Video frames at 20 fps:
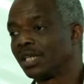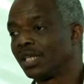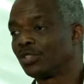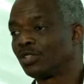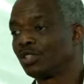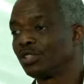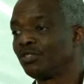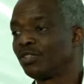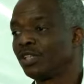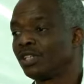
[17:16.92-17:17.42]

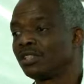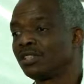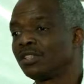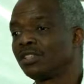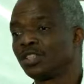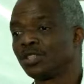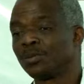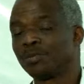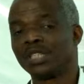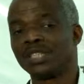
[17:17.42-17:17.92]
And so if you're
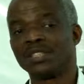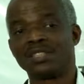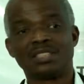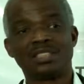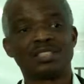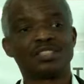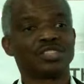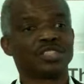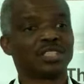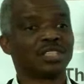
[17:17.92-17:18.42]
going to spend
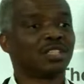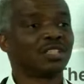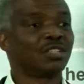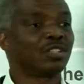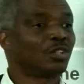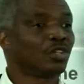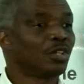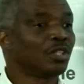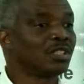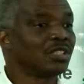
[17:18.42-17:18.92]
$3
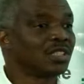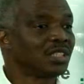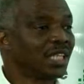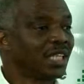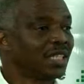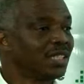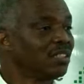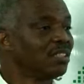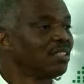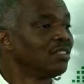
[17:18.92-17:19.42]
trillion
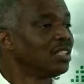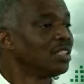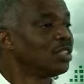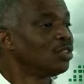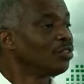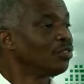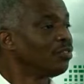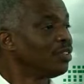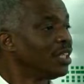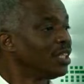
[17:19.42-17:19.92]
at the
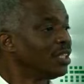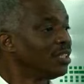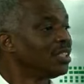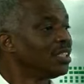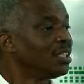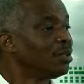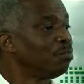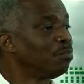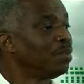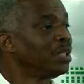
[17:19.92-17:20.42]
rate of
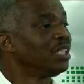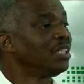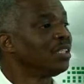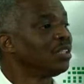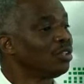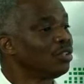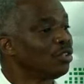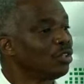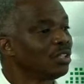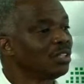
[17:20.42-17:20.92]
$100
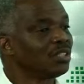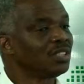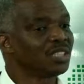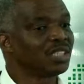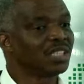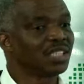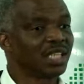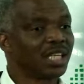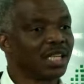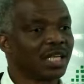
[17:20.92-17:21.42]
billion
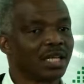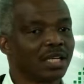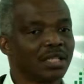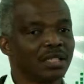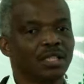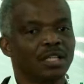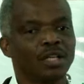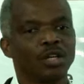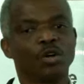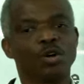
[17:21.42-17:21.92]
a year,
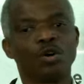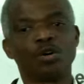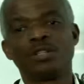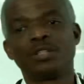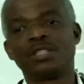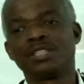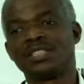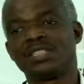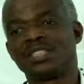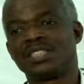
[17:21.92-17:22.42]

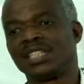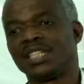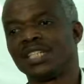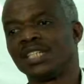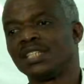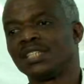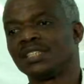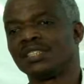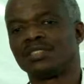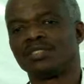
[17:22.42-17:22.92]
all the
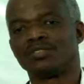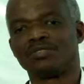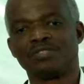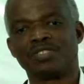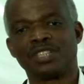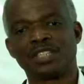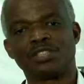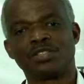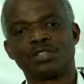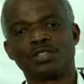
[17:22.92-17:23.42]
states'
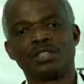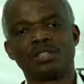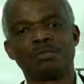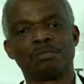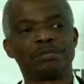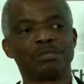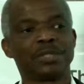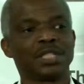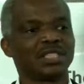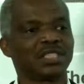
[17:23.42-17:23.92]
federal
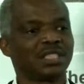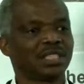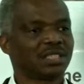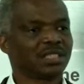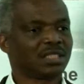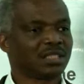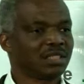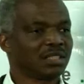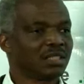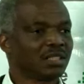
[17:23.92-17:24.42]

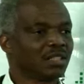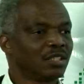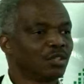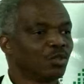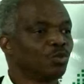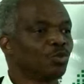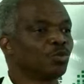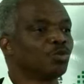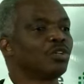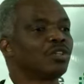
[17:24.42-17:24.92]
budgets
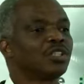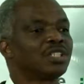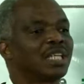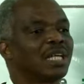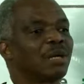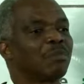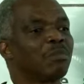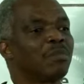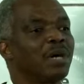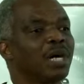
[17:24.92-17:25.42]
do not
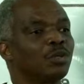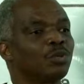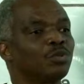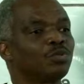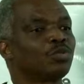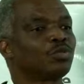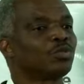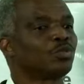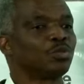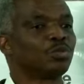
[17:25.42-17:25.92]

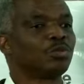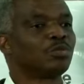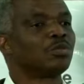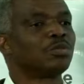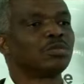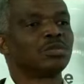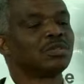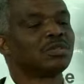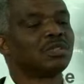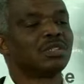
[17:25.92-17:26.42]

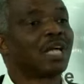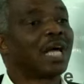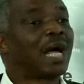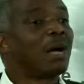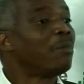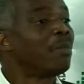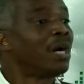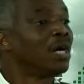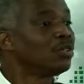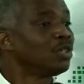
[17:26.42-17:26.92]

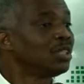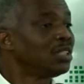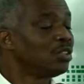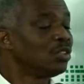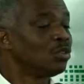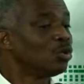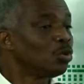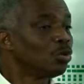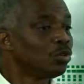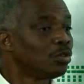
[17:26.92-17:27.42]
amount
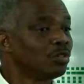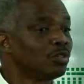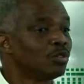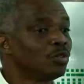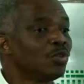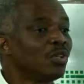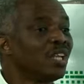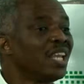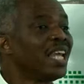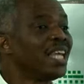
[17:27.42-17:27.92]
in total
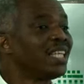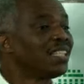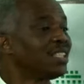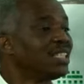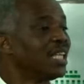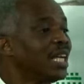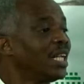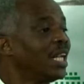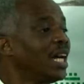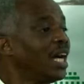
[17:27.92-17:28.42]
to
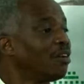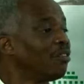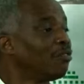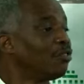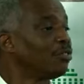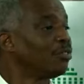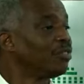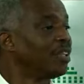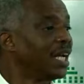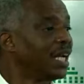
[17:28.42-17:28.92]
less than half
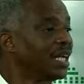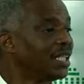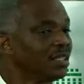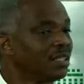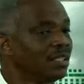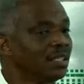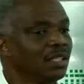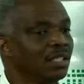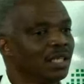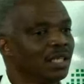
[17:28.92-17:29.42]
of that.
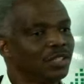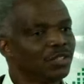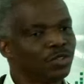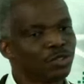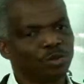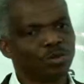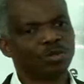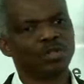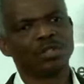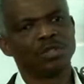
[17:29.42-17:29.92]
And
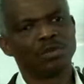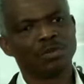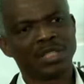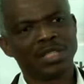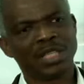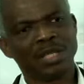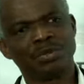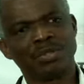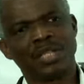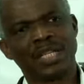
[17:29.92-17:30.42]
so
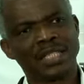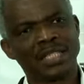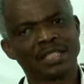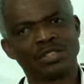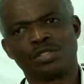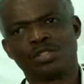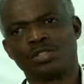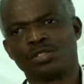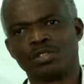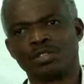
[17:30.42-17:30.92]
whether we
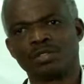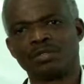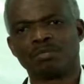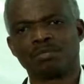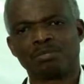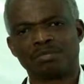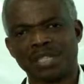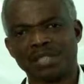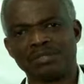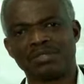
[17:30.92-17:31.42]
like it or not,
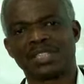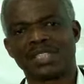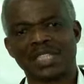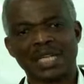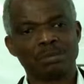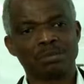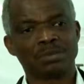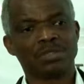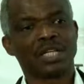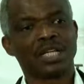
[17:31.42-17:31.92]
private
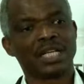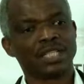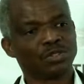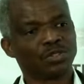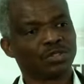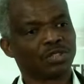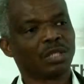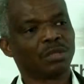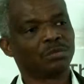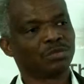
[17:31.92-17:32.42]
capital has
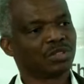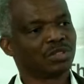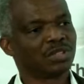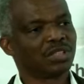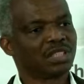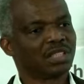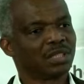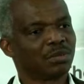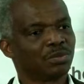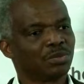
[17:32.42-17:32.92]
to come to
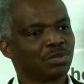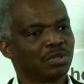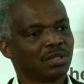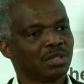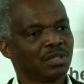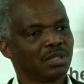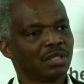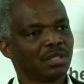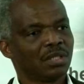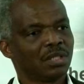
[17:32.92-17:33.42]
the table.
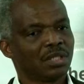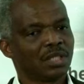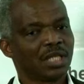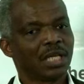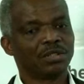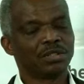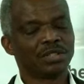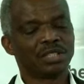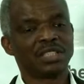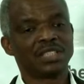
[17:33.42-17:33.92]

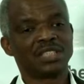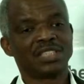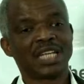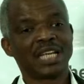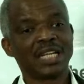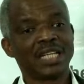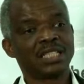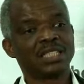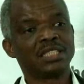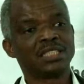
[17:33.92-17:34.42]
Now, the
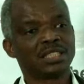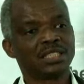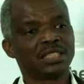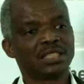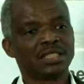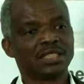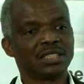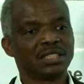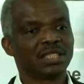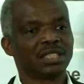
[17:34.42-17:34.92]
challenge
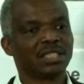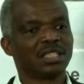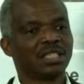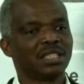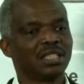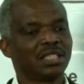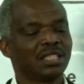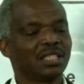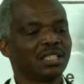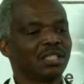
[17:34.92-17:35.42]
is,
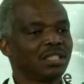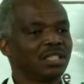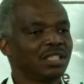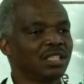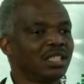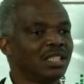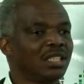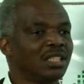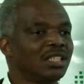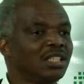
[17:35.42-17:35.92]

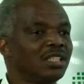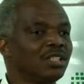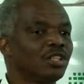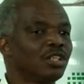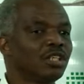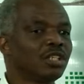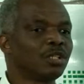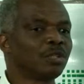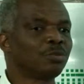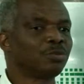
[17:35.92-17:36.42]
in the
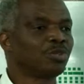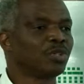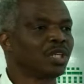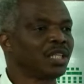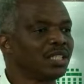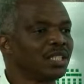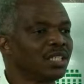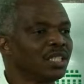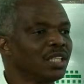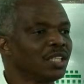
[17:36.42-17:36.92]
run-up to
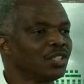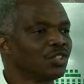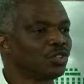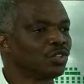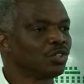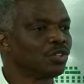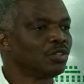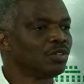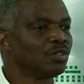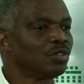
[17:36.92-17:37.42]
an
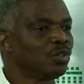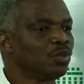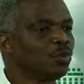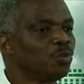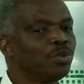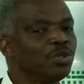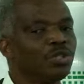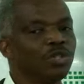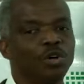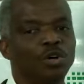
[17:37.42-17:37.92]
election,
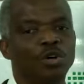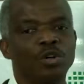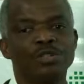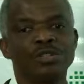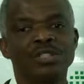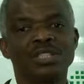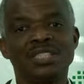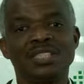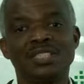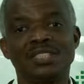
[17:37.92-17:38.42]
will
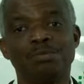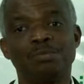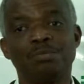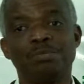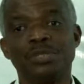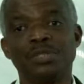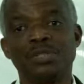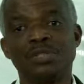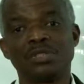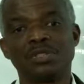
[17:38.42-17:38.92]
all these
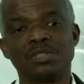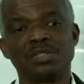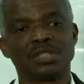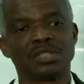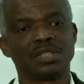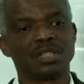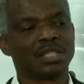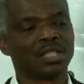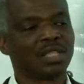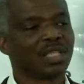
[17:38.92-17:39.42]

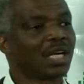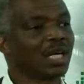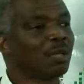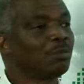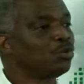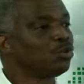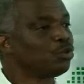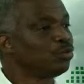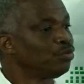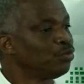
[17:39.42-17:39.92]
bills
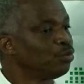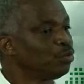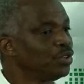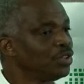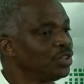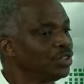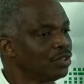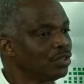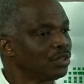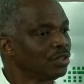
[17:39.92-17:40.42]
come to
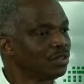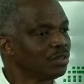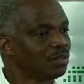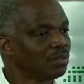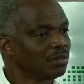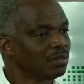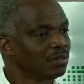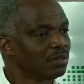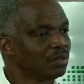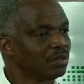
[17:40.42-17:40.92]
fruition?
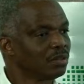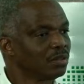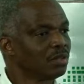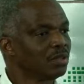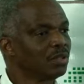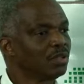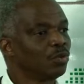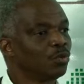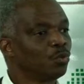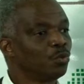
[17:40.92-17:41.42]

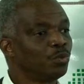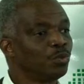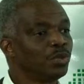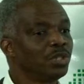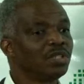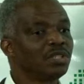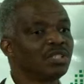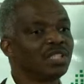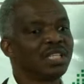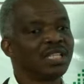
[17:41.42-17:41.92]

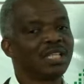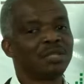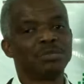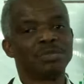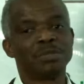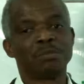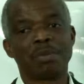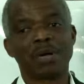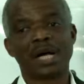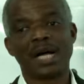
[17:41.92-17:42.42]
Will they
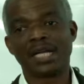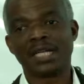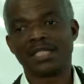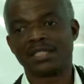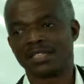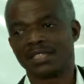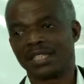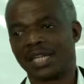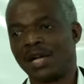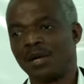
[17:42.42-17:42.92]
be
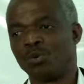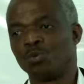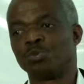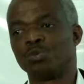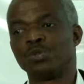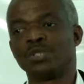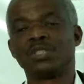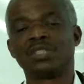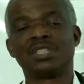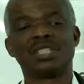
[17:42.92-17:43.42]
passed, and
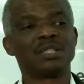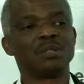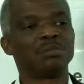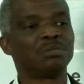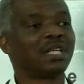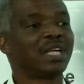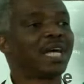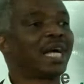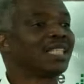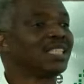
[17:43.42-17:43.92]
will they
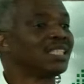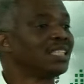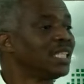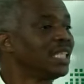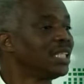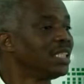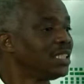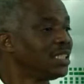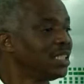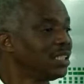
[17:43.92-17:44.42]
be
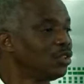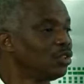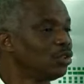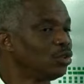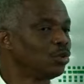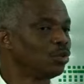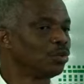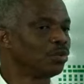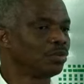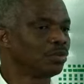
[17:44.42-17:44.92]
assented
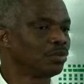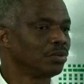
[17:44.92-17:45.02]
to?